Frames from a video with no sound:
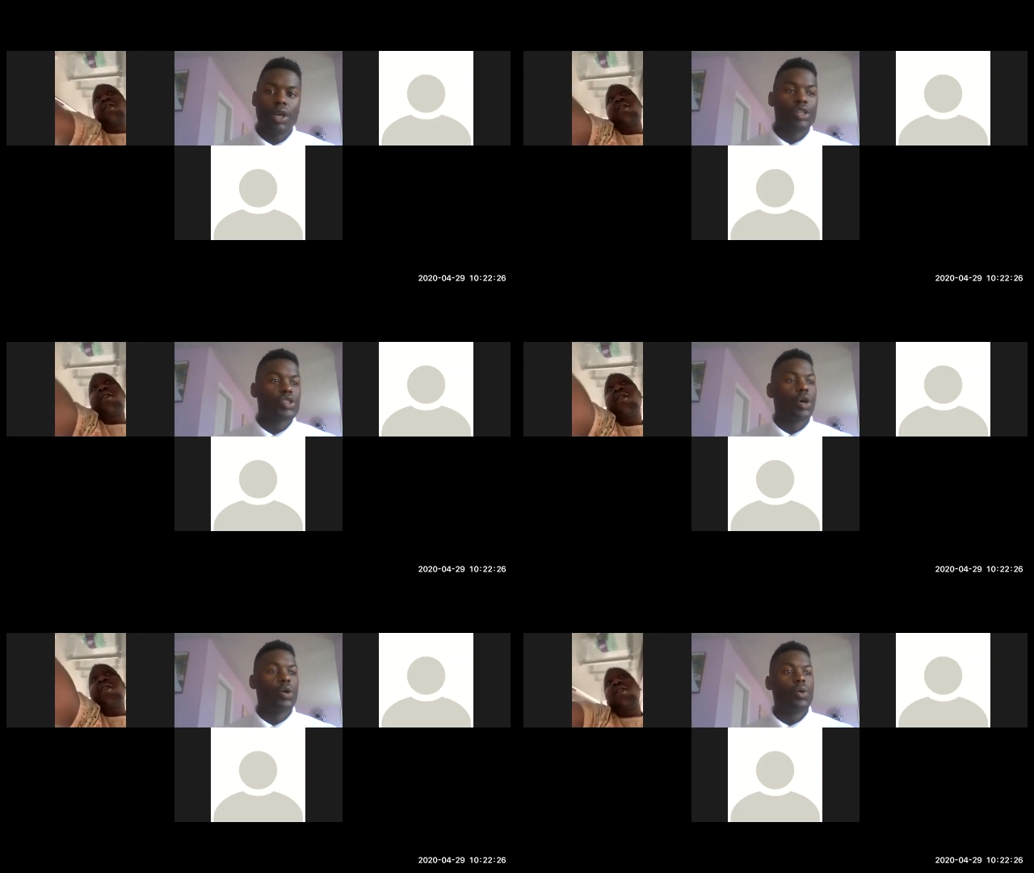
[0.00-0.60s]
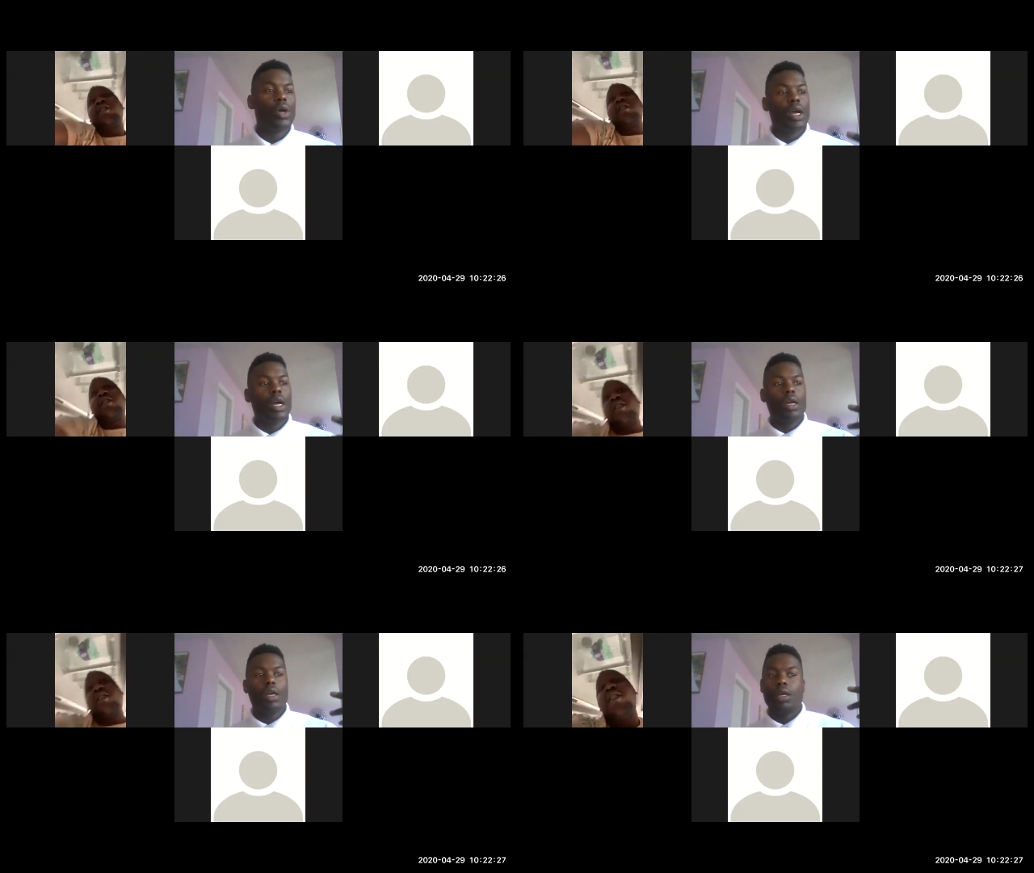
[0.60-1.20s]
So
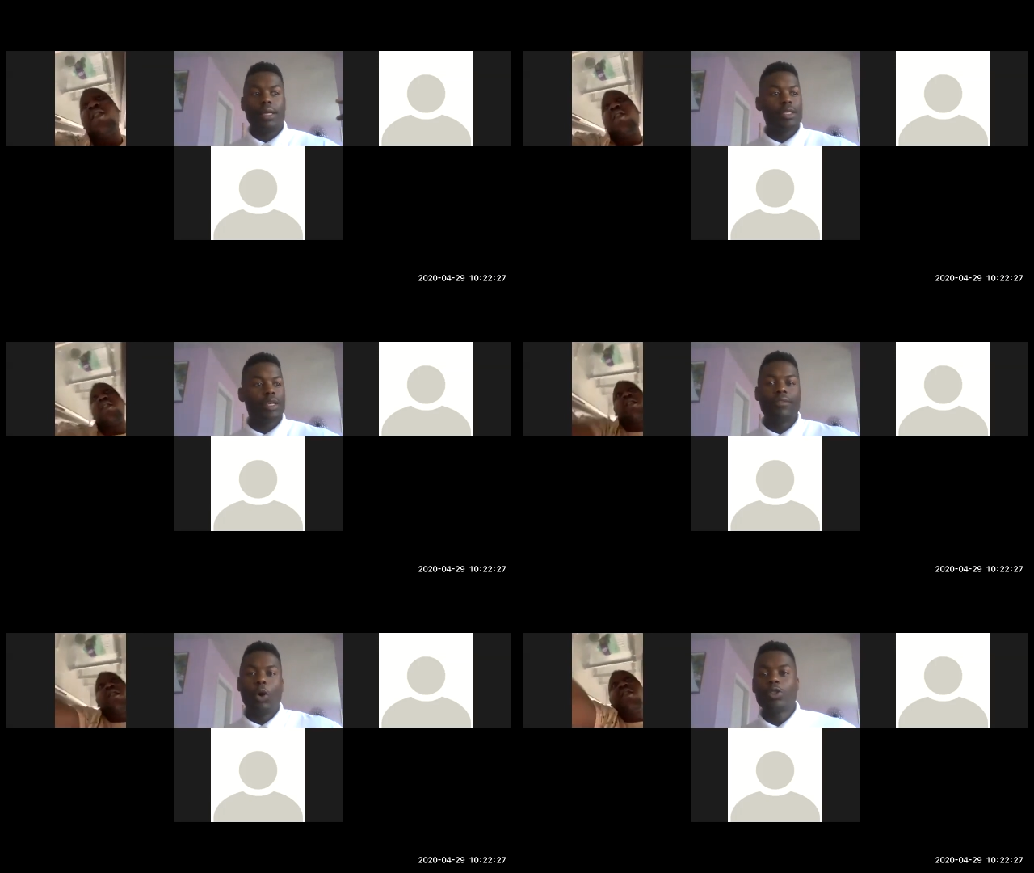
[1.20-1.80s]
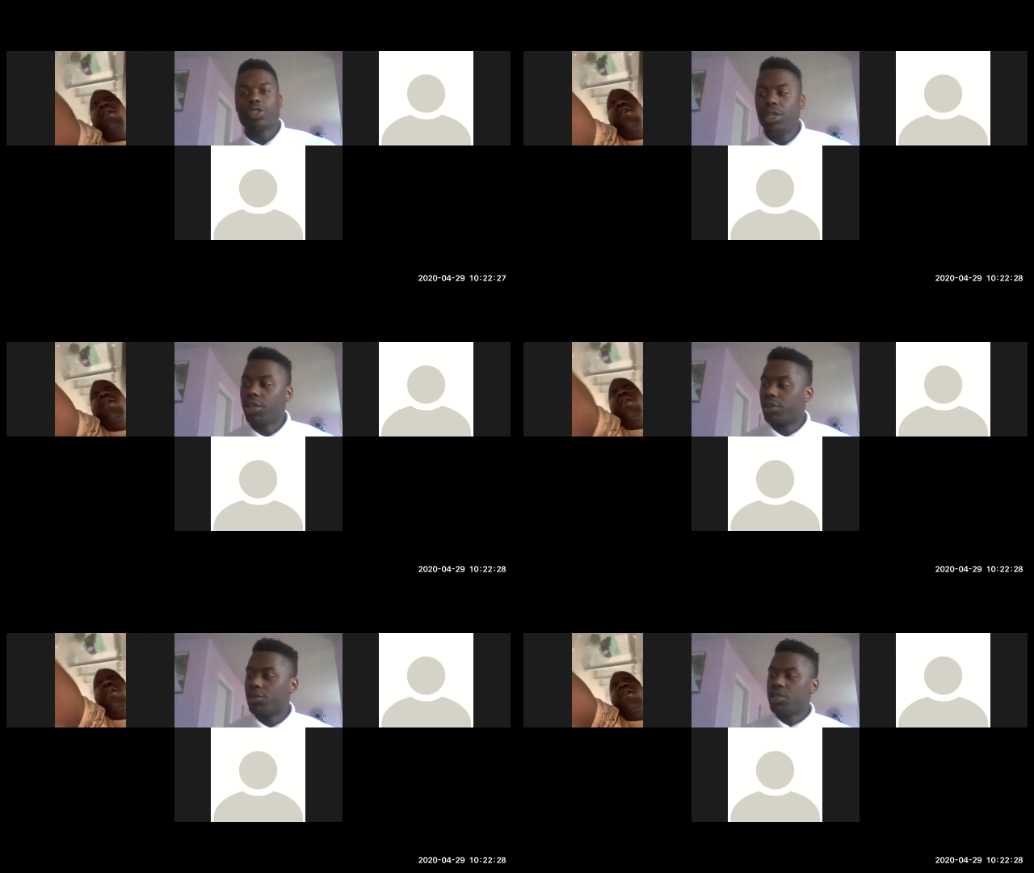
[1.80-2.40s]
let's say you have old
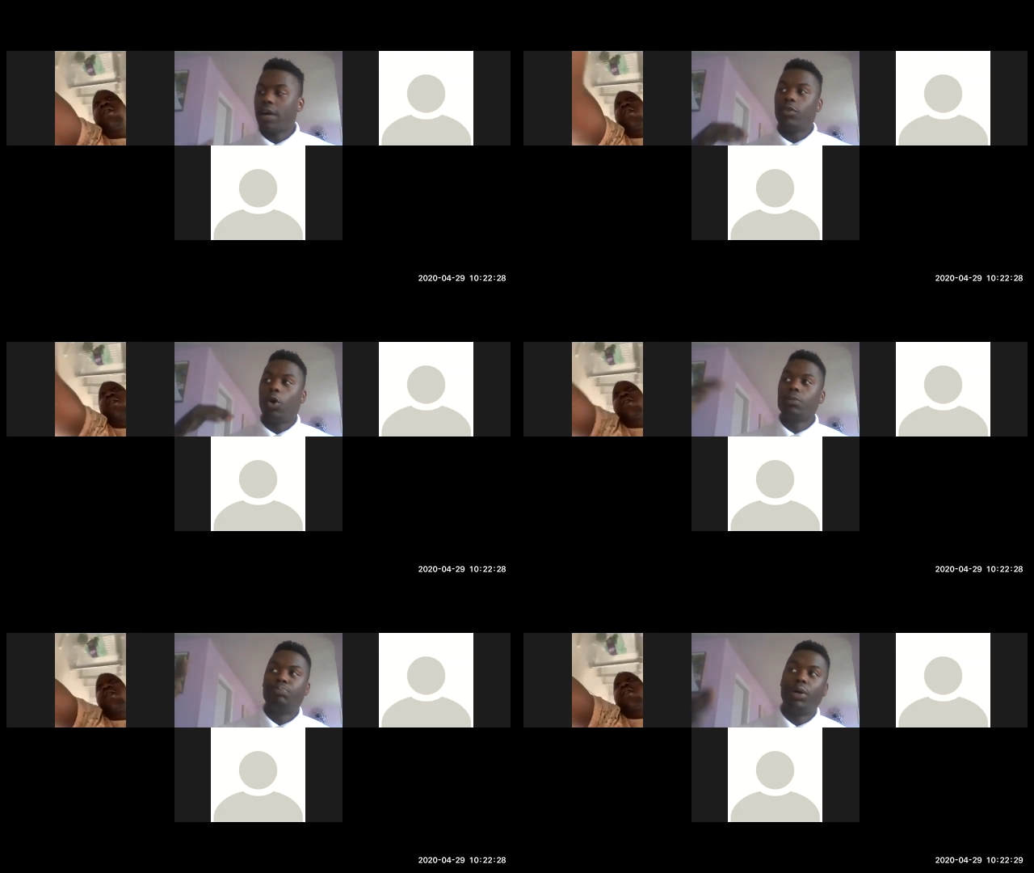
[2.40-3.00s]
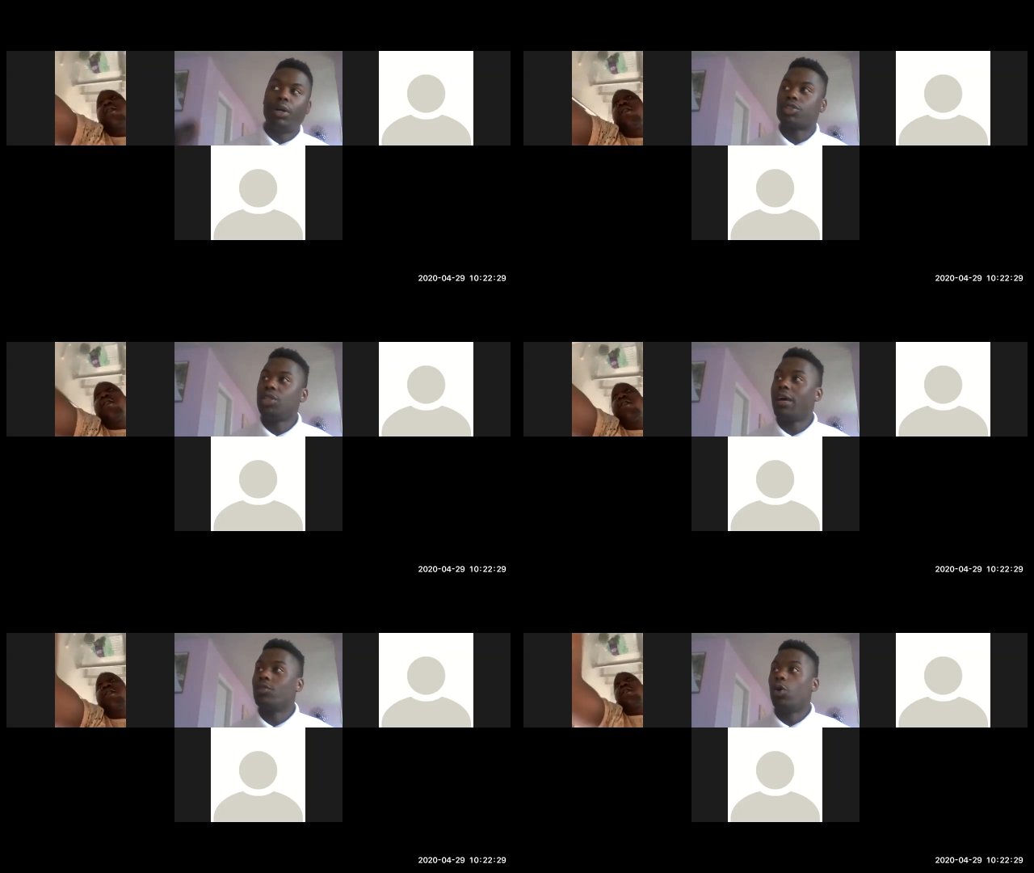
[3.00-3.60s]
sneakers, you have old books,
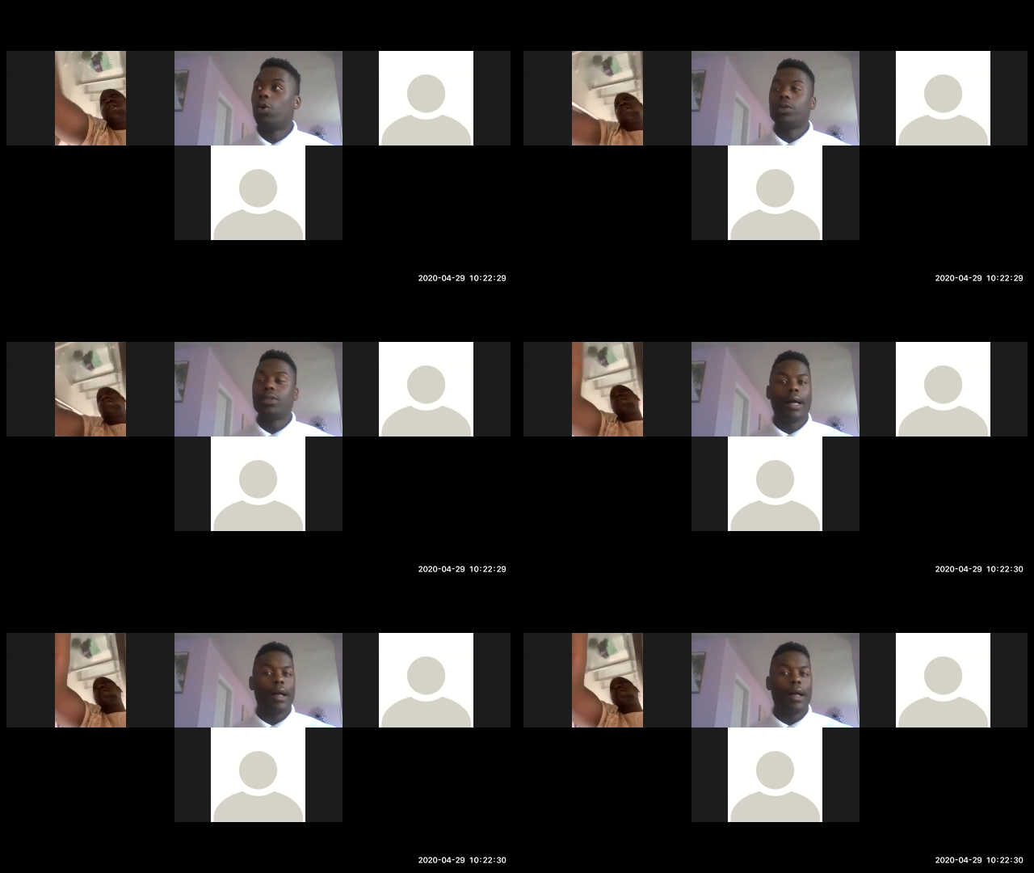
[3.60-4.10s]
you have old